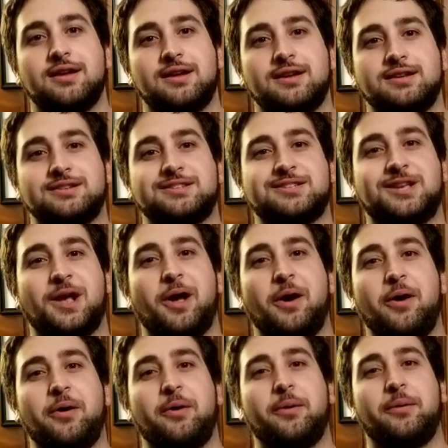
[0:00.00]

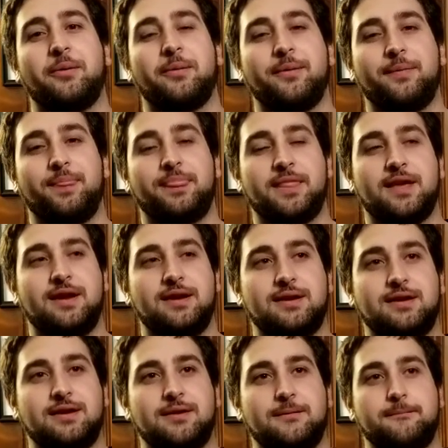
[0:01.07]
So
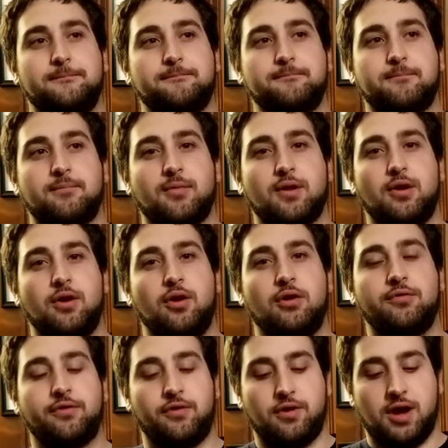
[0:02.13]

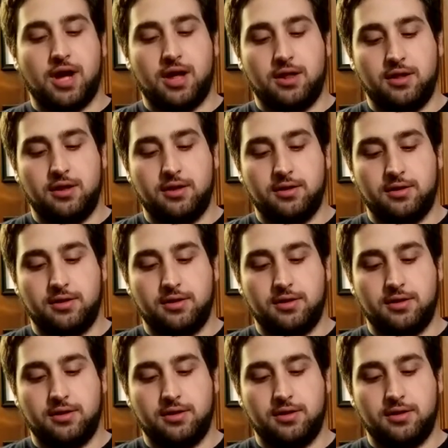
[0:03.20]
overall,